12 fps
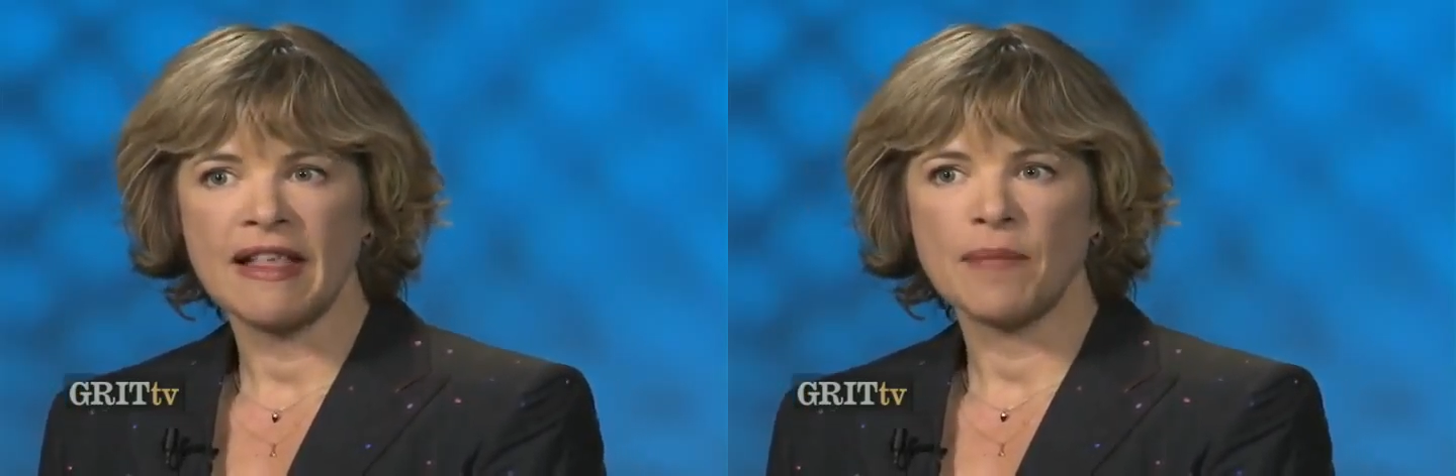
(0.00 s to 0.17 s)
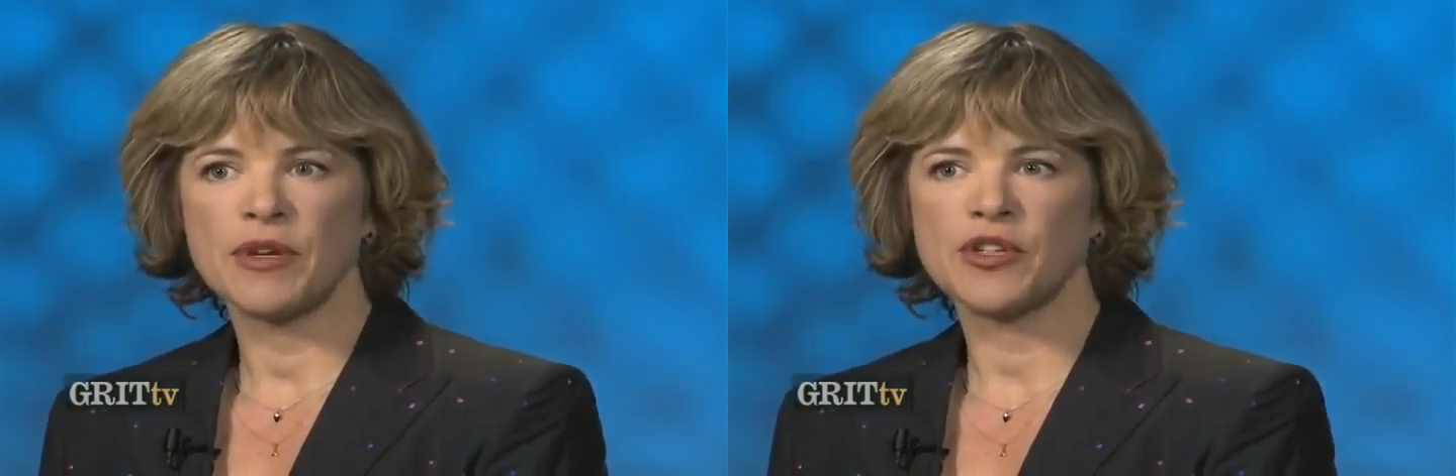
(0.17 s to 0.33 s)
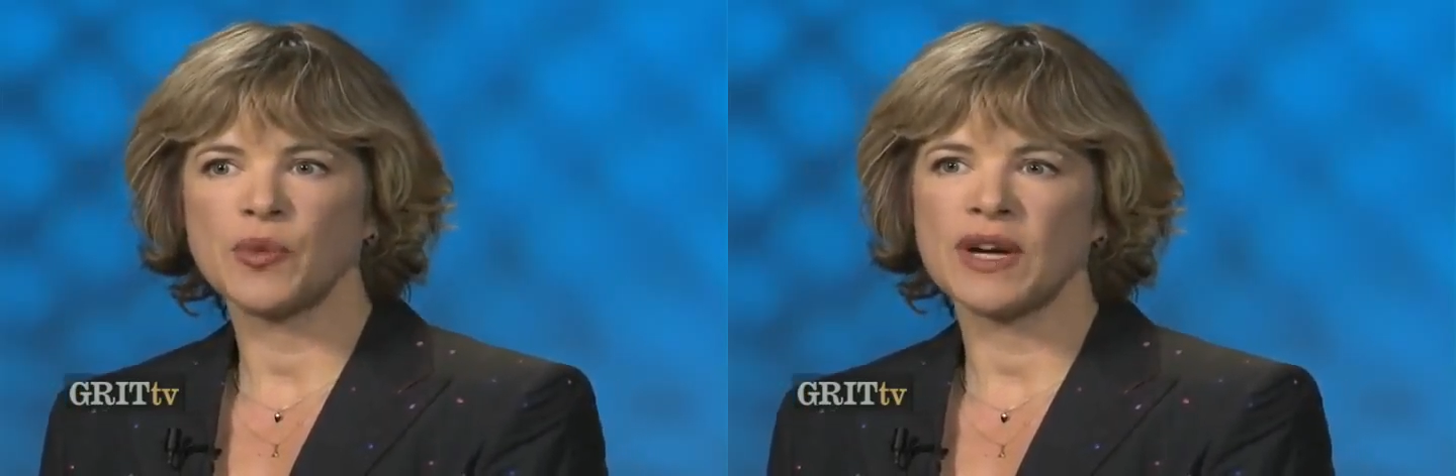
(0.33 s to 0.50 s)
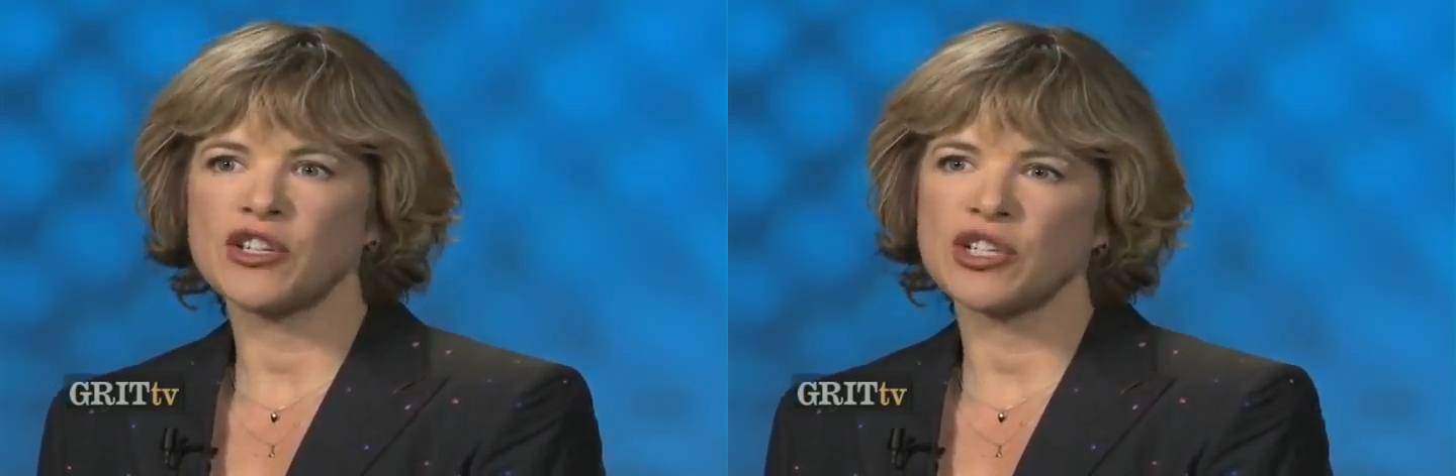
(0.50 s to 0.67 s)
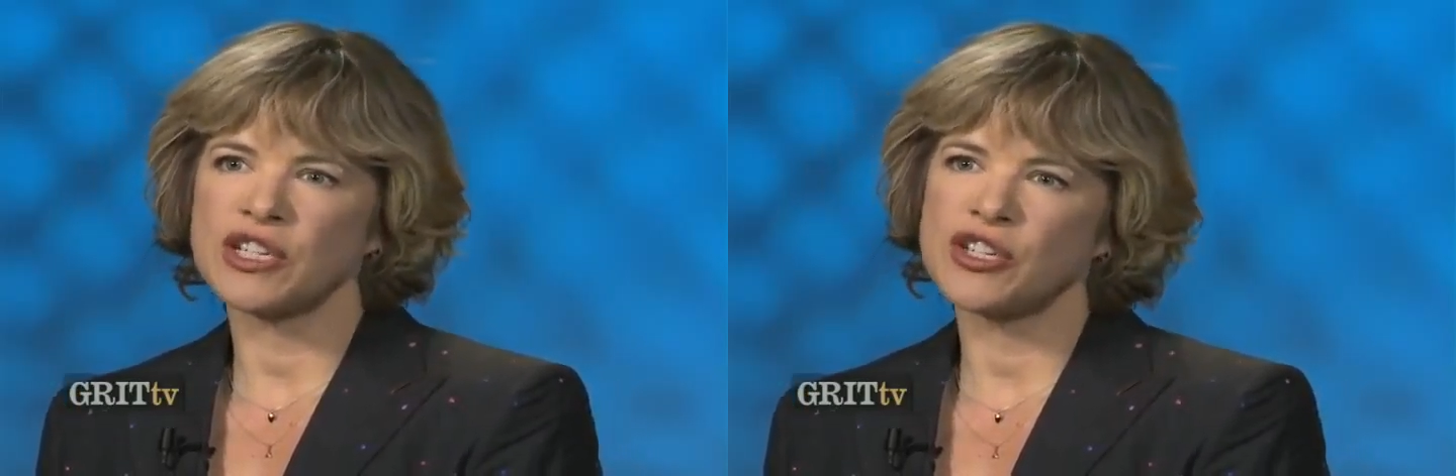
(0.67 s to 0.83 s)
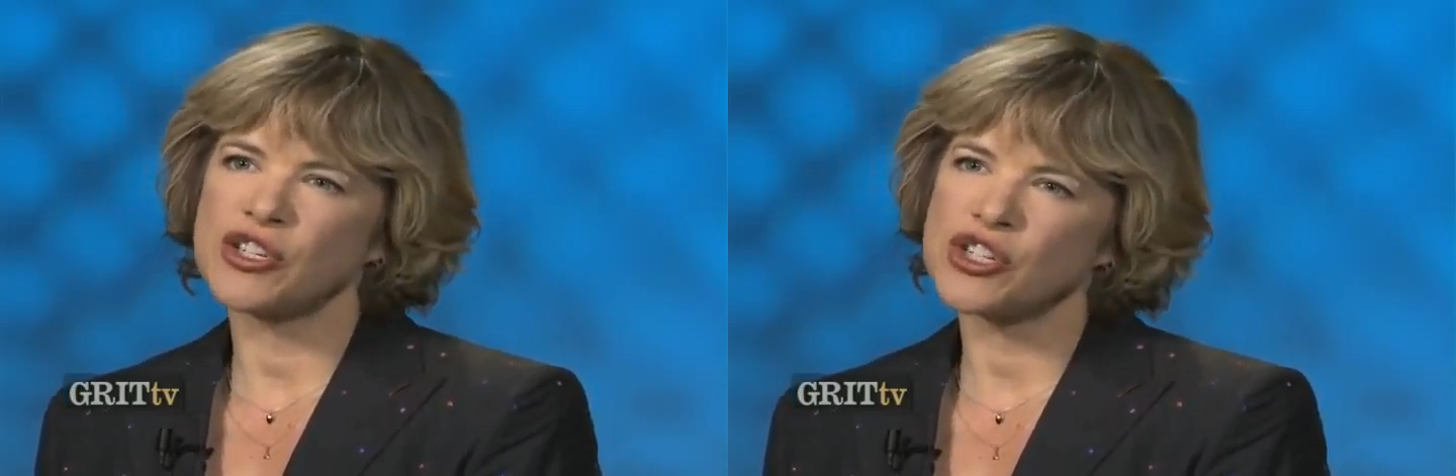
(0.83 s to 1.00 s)
absolutely. But to
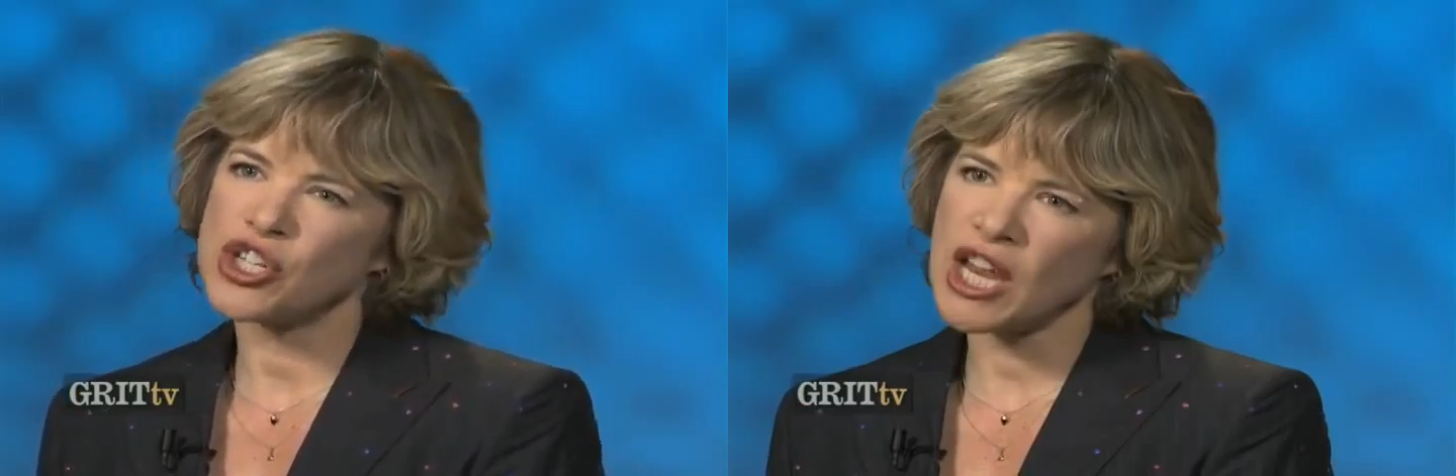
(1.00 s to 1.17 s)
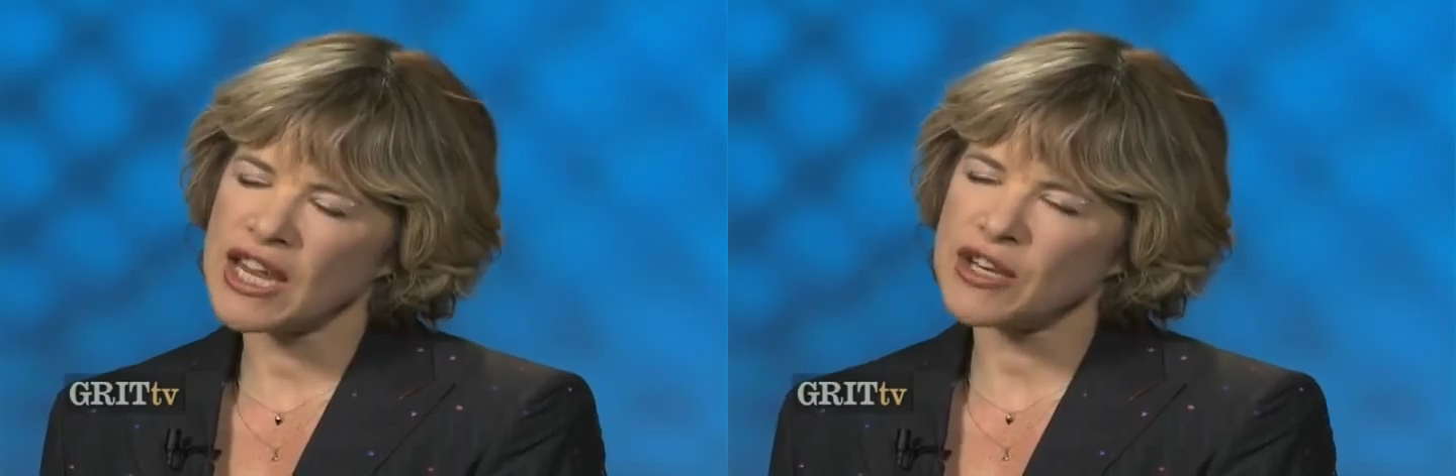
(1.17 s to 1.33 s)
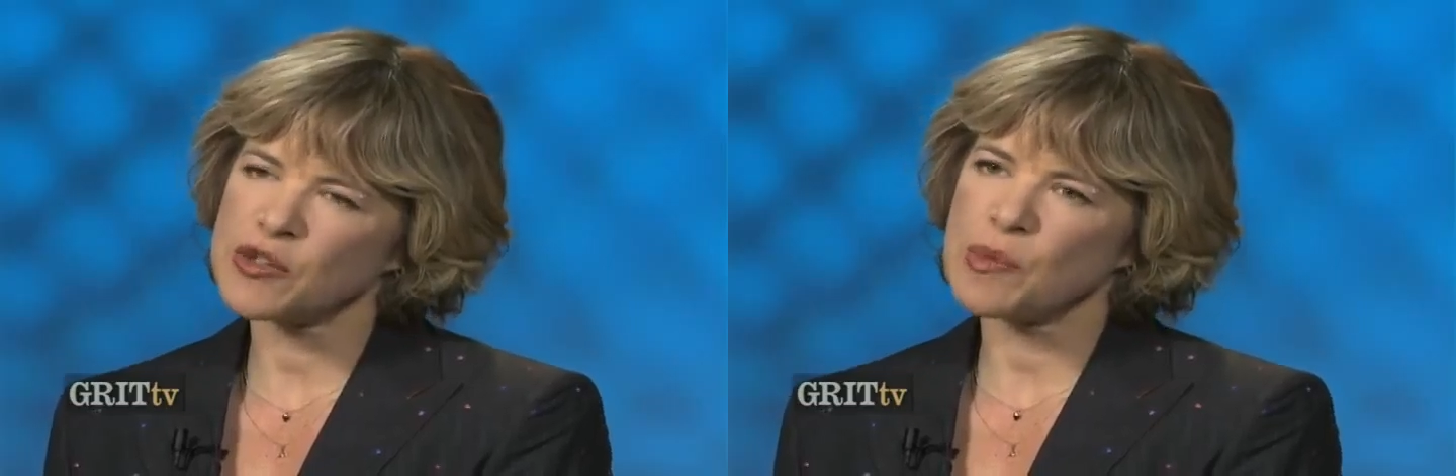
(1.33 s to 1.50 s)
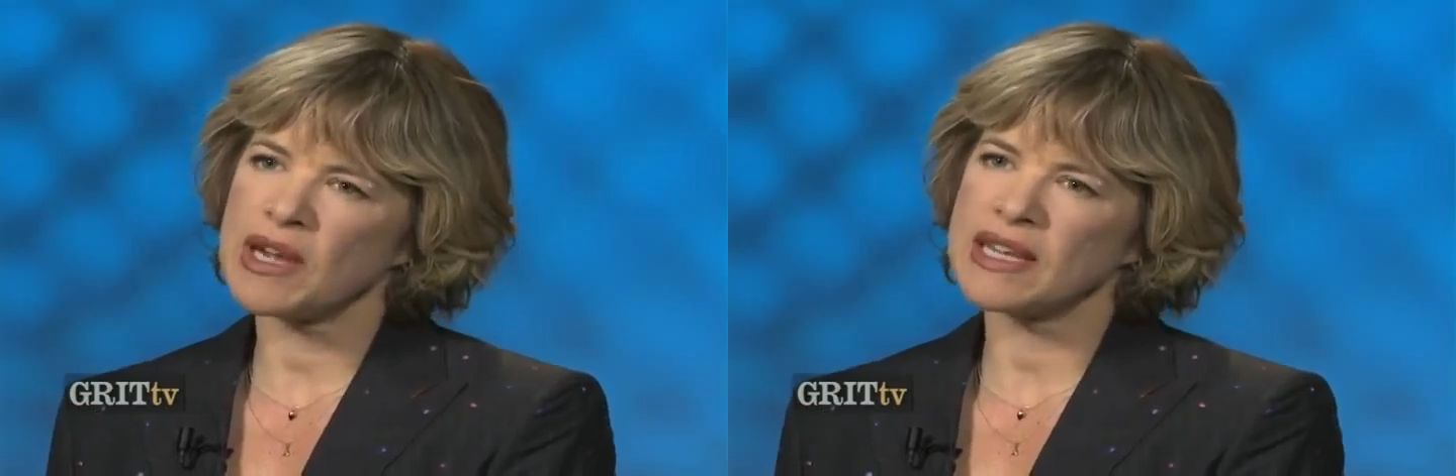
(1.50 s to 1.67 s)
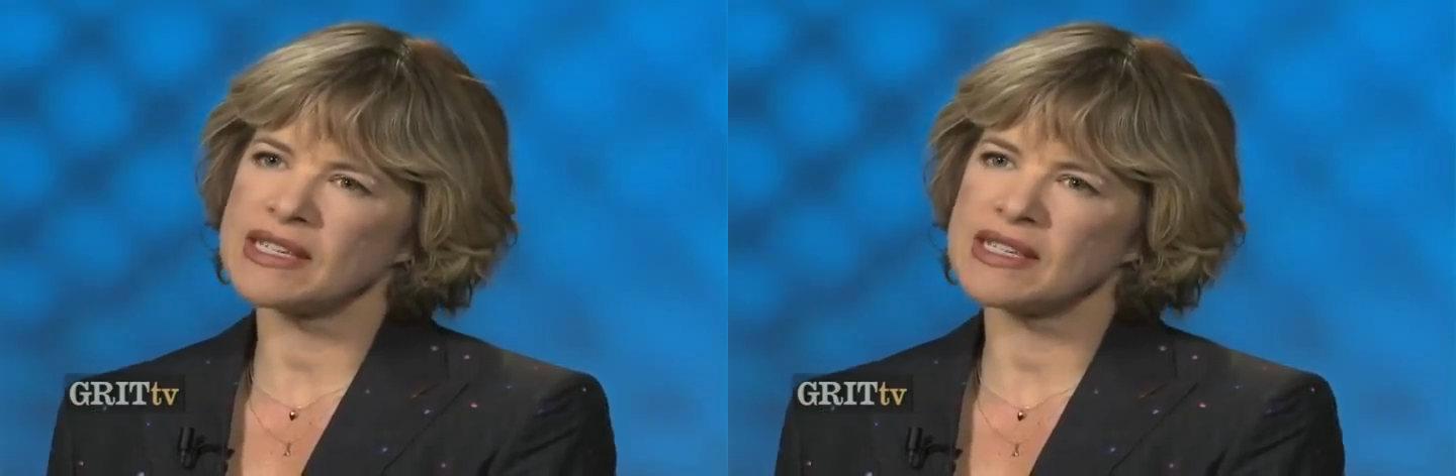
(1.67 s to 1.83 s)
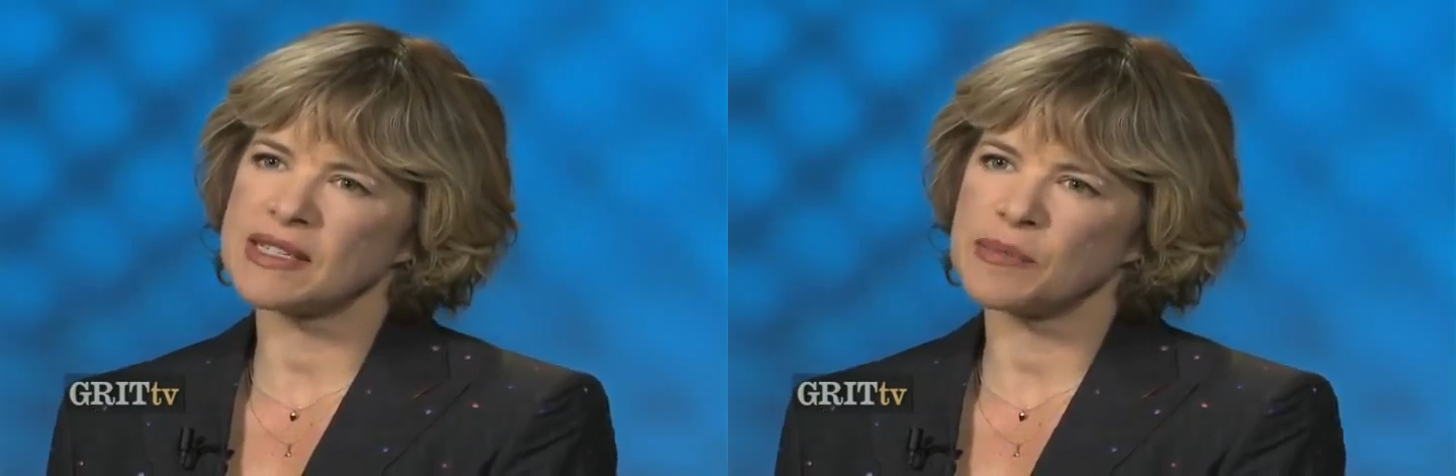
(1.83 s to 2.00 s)
actually change
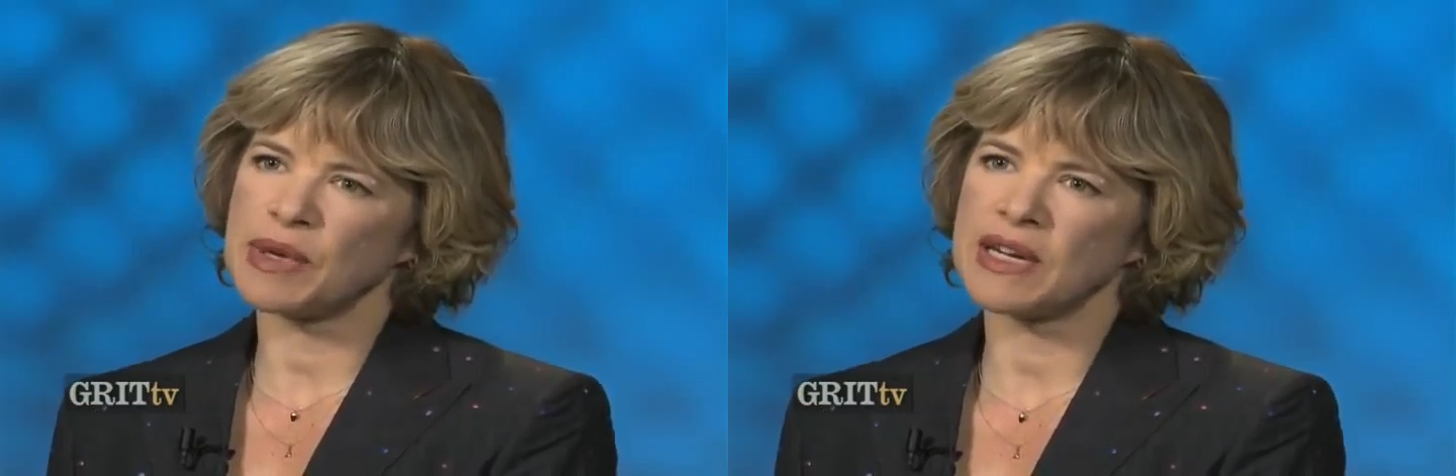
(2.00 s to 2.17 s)
minds? Is it